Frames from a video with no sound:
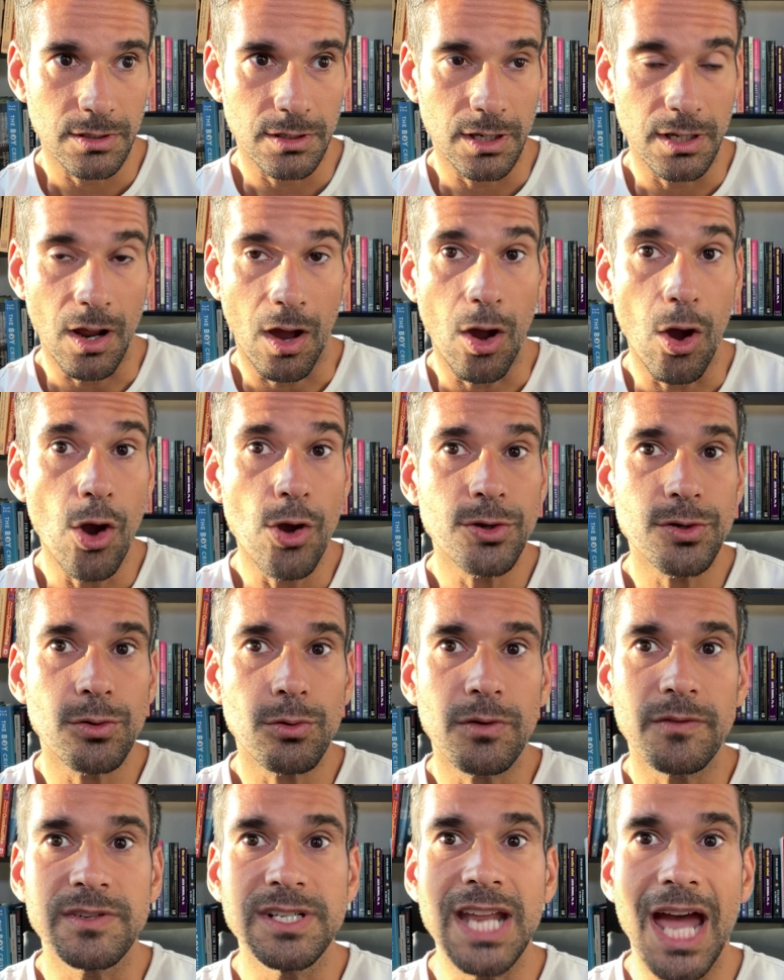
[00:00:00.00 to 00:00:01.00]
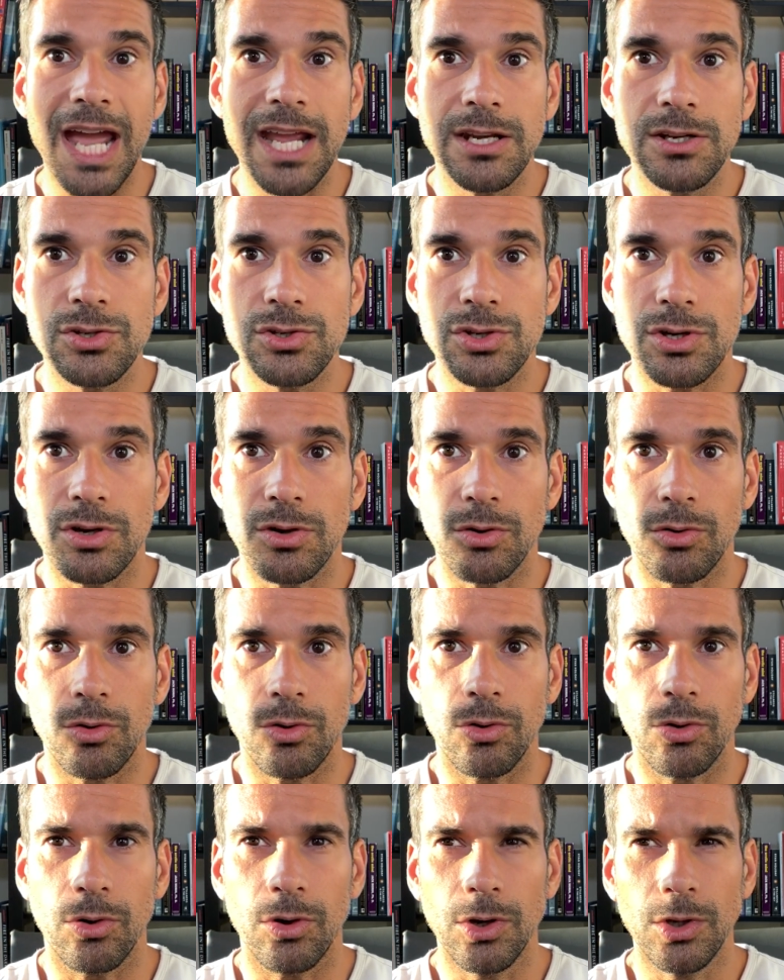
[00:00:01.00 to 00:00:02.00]
an iota of danger
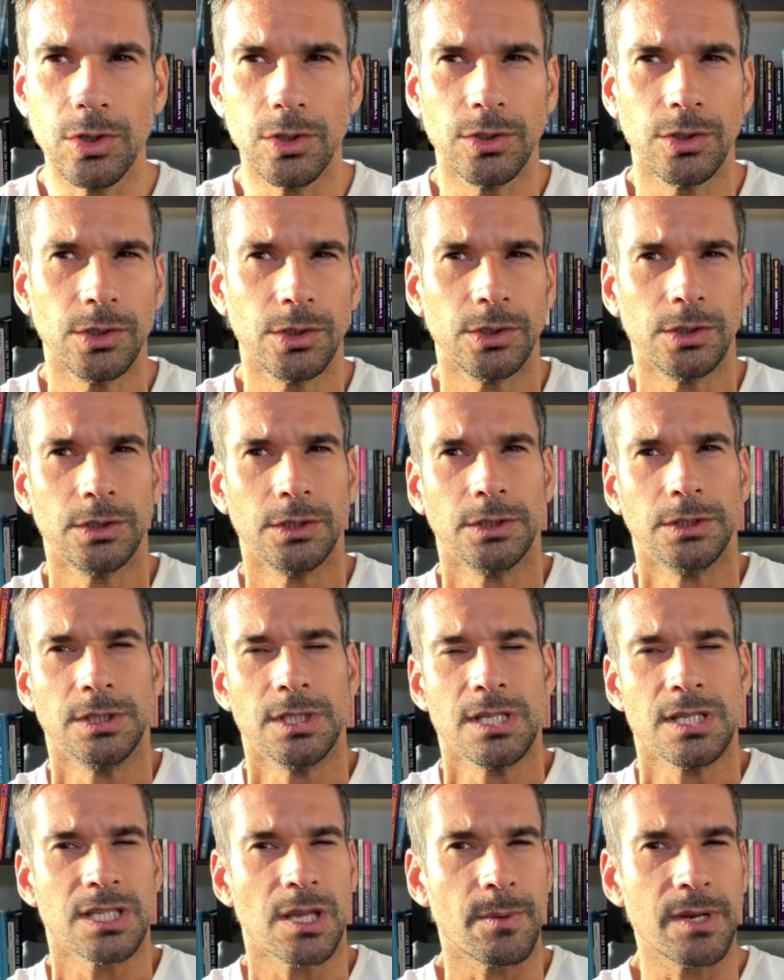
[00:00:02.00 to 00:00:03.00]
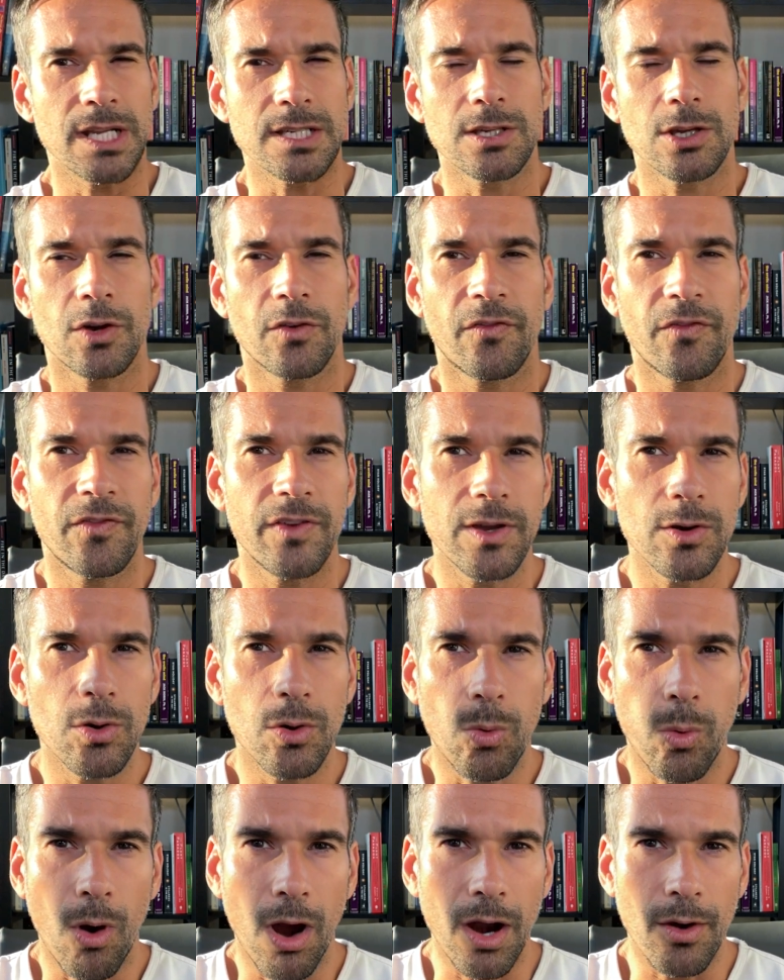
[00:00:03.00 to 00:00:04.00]
or something doesn't feel
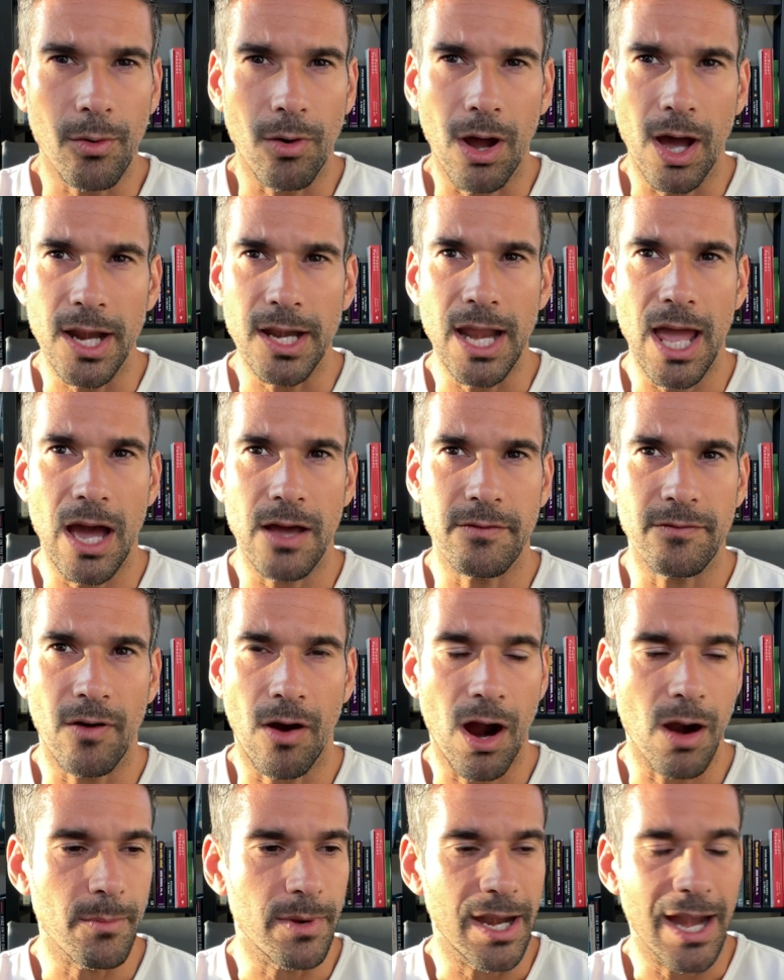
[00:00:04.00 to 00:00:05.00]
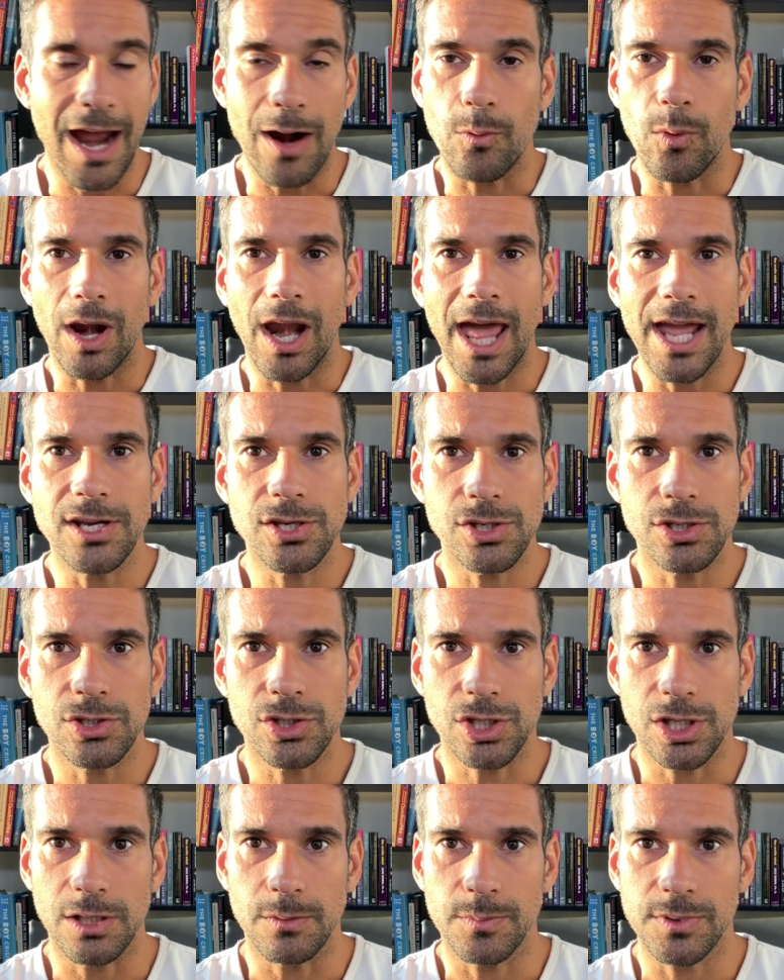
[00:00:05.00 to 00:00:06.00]
quite right in our environment, in our
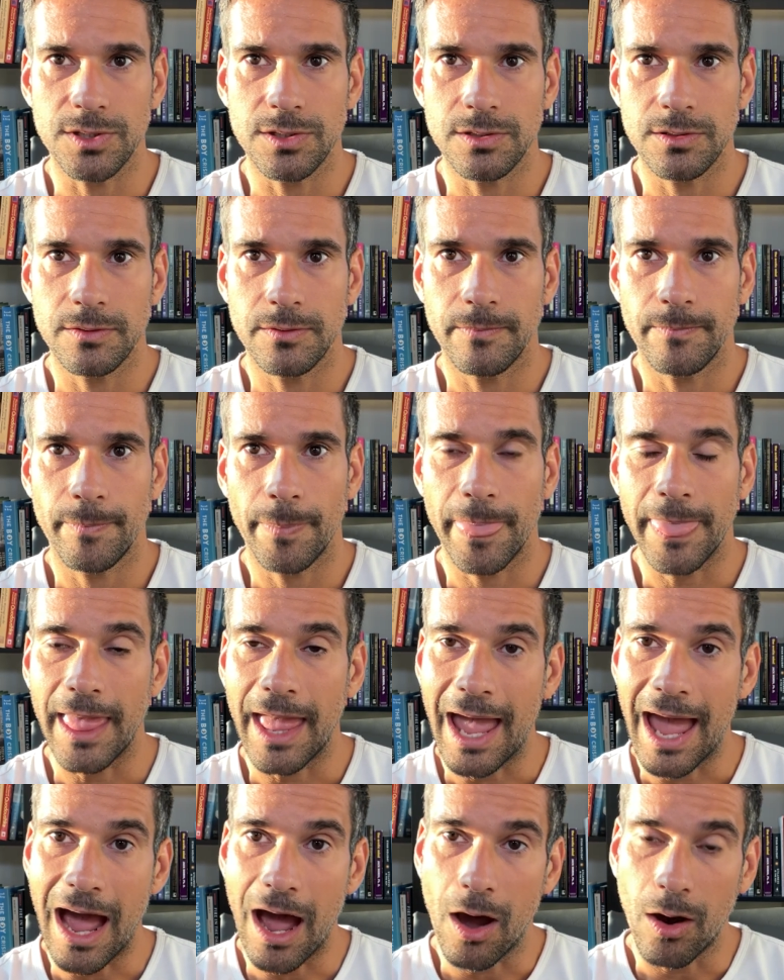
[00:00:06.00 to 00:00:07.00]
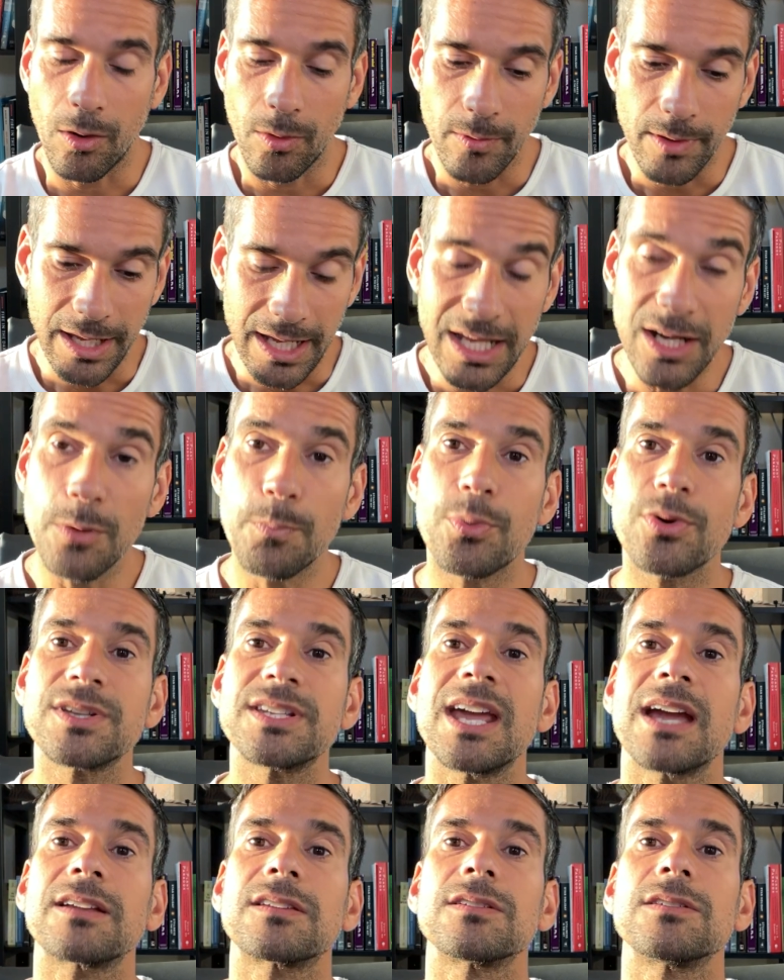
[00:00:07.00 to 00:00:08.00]
relationships, our inner
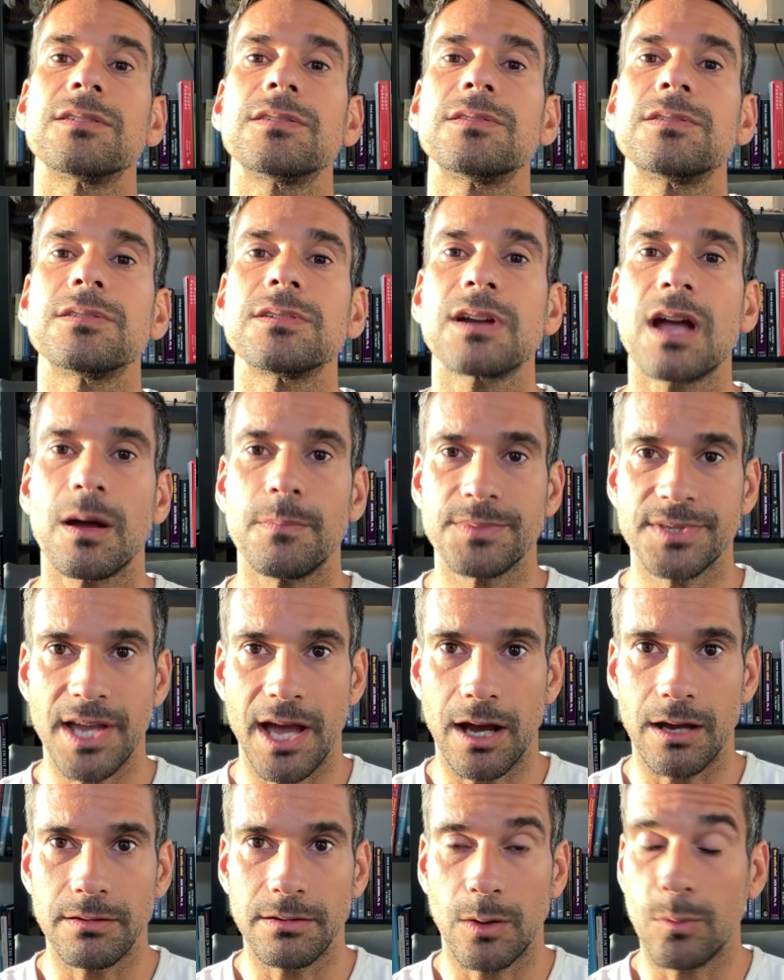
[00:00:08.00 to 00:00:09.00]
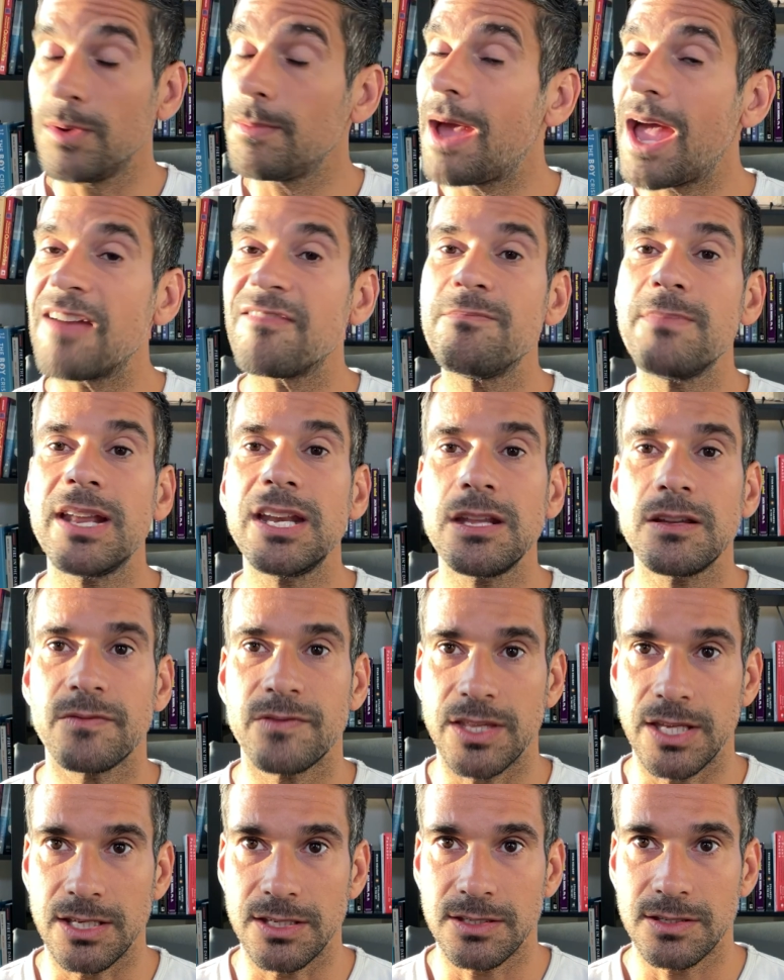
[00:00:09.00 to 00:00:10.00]
protector comes out. And we may have many of
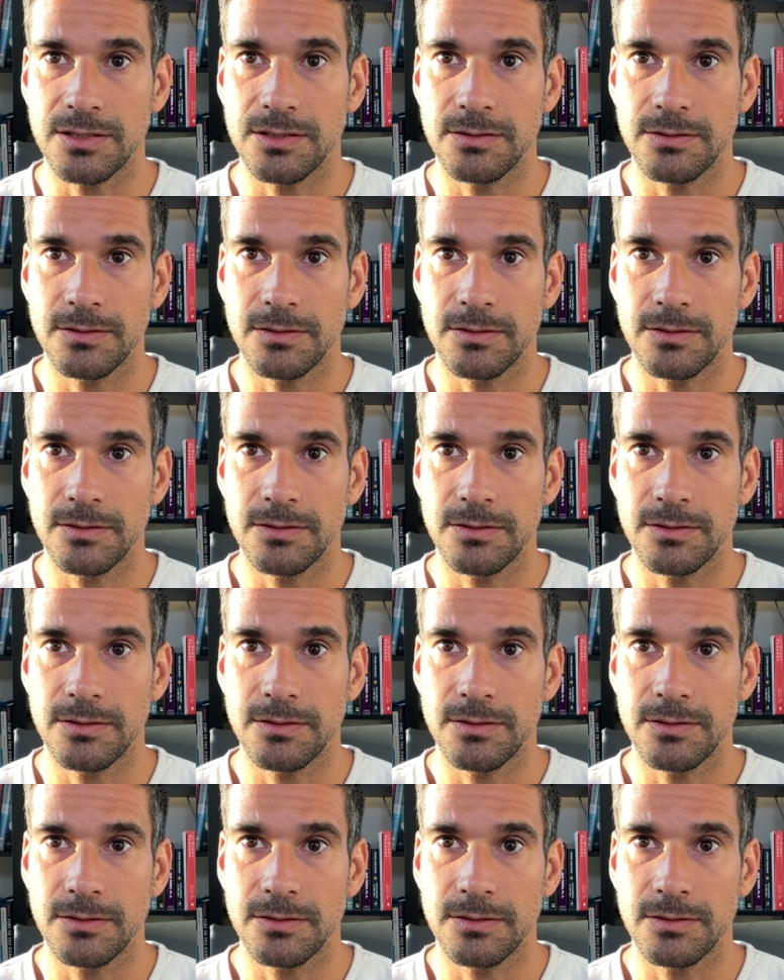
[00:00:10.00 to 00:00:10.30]
these.